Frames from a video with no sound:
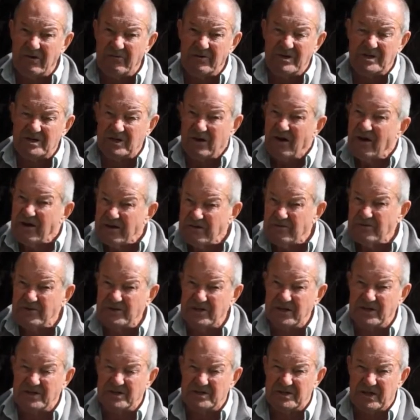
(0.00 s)
recycles
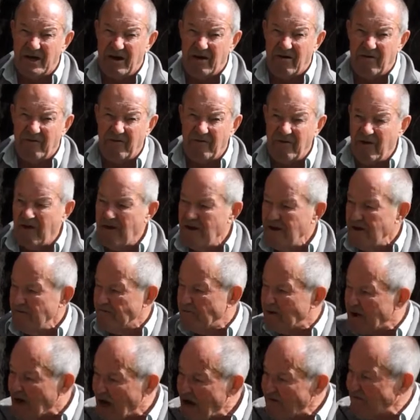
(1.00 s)
itself.
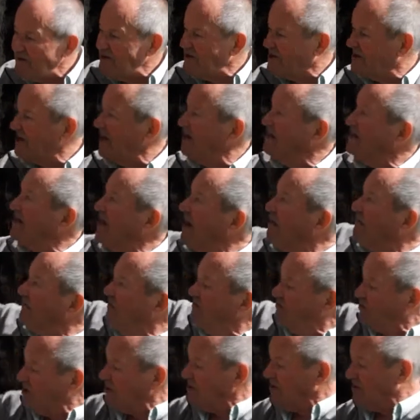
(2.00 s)
But having said that,
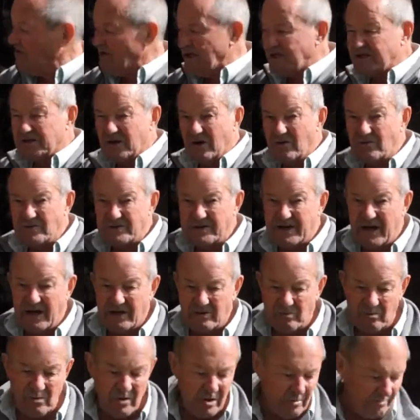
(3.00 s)
we've got all this old
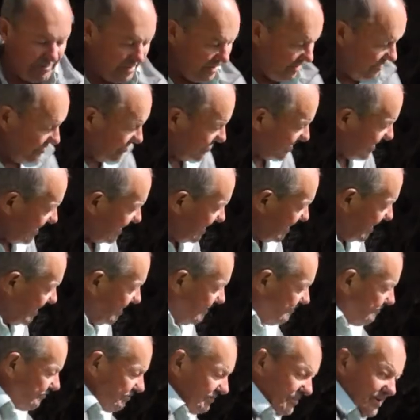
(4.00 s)
dead wood. But look here,
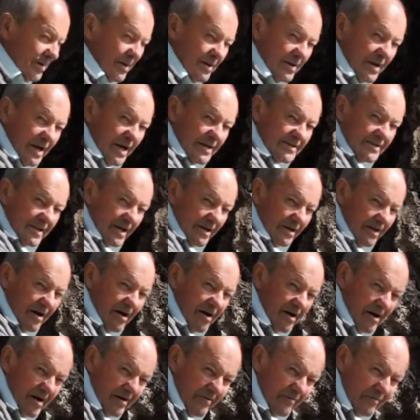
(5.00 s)
it's
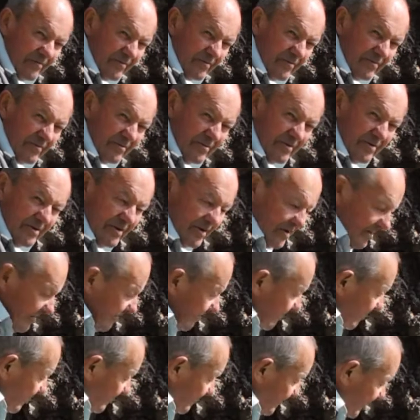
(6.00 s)
alive
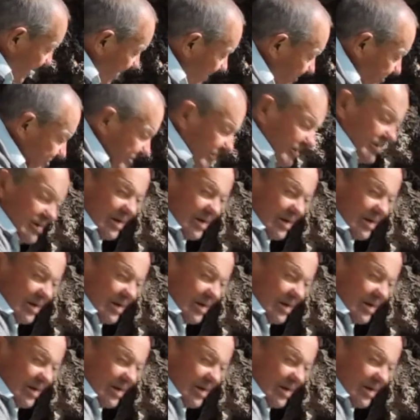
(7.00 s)
thousand